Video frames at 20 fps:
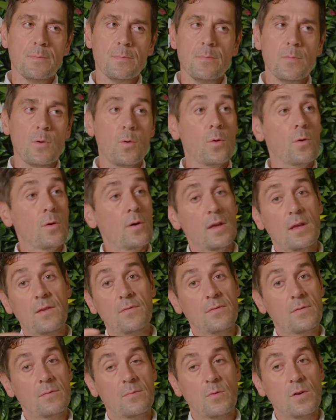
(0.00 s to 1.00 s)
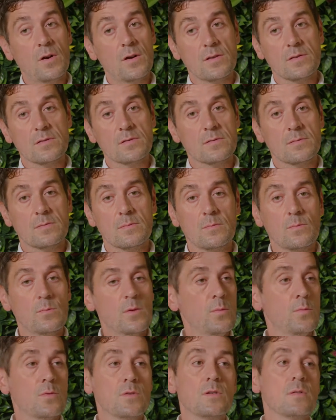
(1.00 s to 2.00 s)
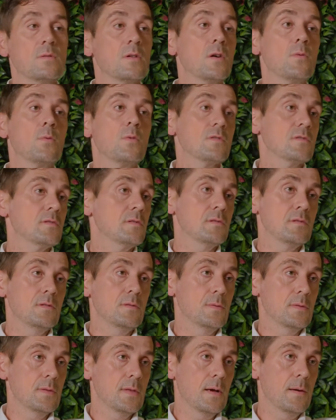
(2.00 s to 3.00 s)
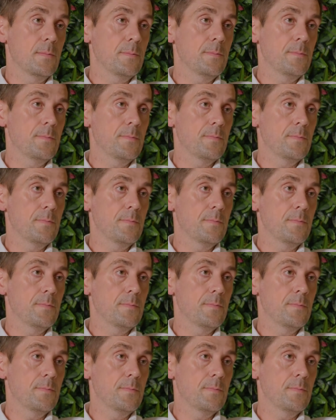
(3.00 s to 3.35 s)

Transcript: or even worse, we wouldn't know what to do with that.